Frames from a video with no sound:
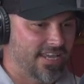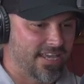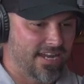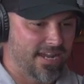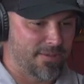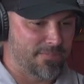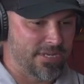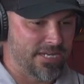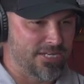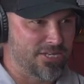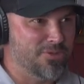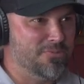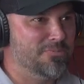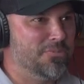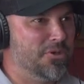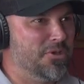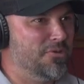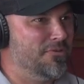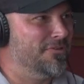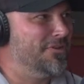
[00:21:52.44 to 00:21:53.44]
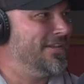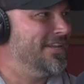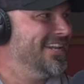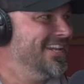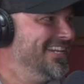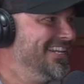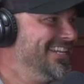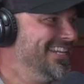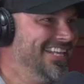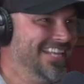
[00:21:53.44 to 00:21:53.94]
and I mean you move it.
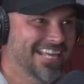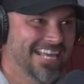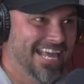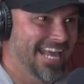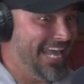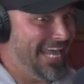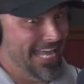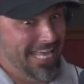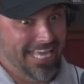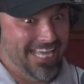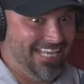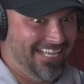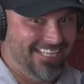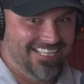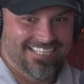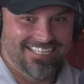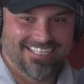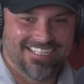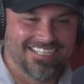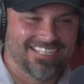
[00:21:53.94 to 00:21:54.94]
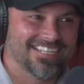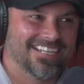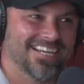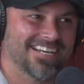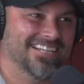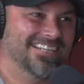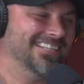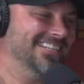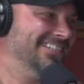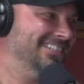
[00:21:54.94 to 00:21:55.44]
No.
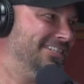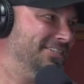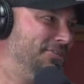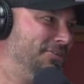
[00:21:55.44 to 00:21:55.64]
Yeah, it's a